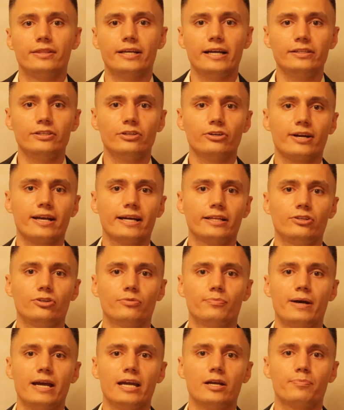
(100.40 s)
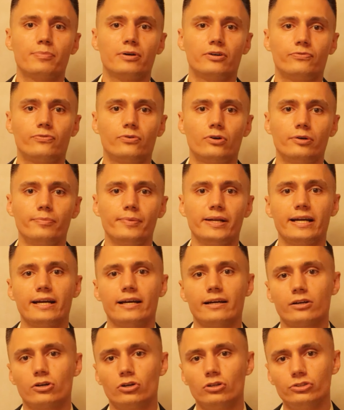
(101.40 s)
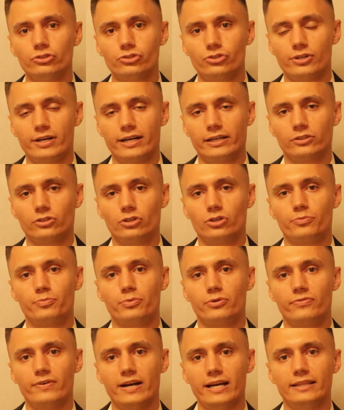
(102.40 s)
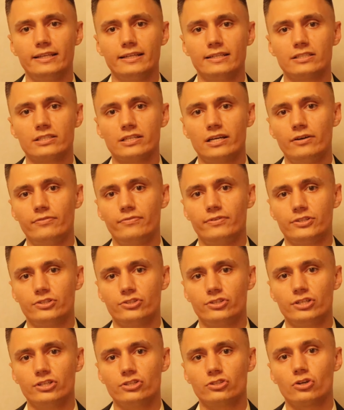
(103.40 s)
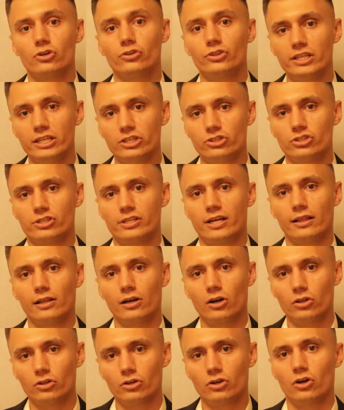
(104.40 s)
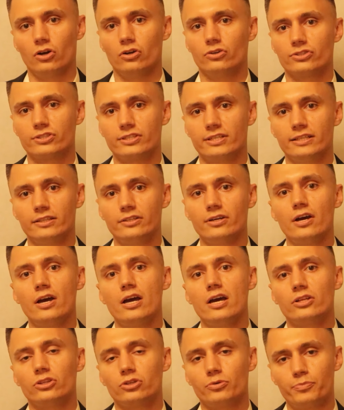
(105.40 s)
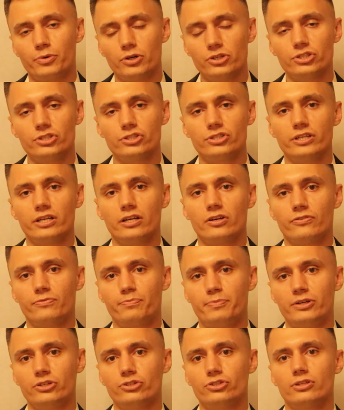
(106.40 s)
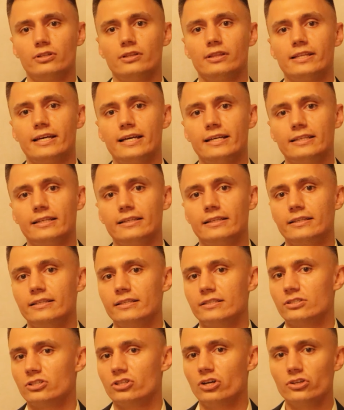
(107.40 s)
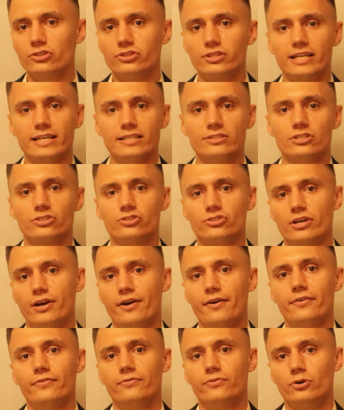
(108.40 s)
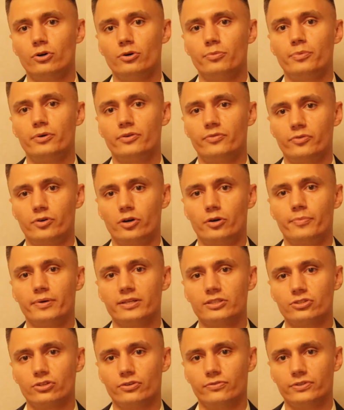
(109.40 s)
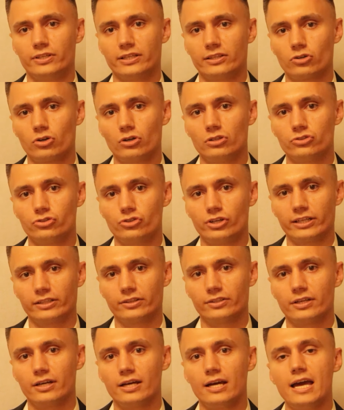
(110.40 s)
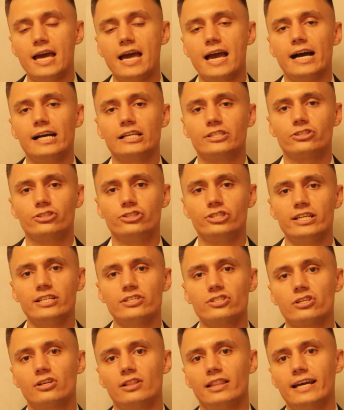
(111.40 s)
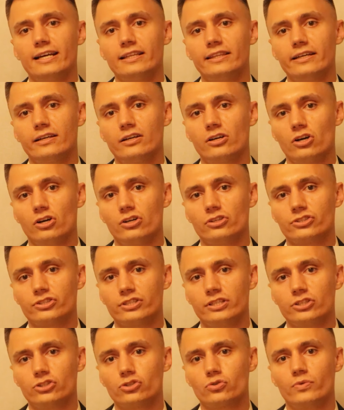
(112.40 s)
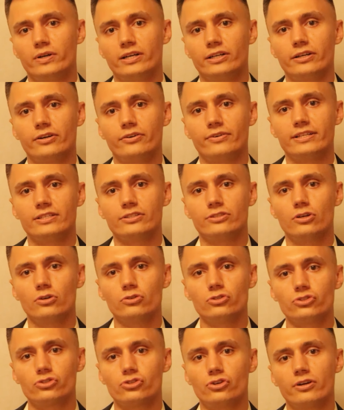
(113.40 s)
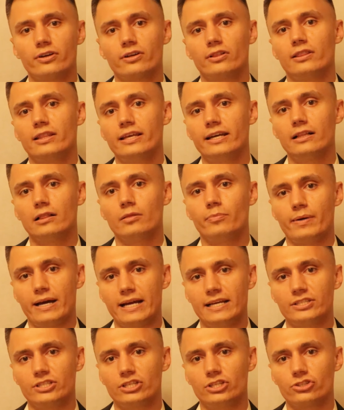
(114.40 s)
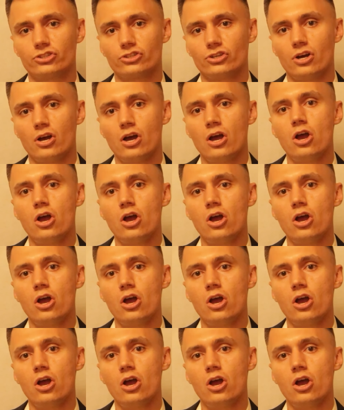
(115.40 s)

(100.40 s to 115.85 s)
Neither can you make performing a contract or providing services conditional on consent to processing of personal data that is not necessary for performance of that contract. I suggest collecting consents where there is no stronger legal basis,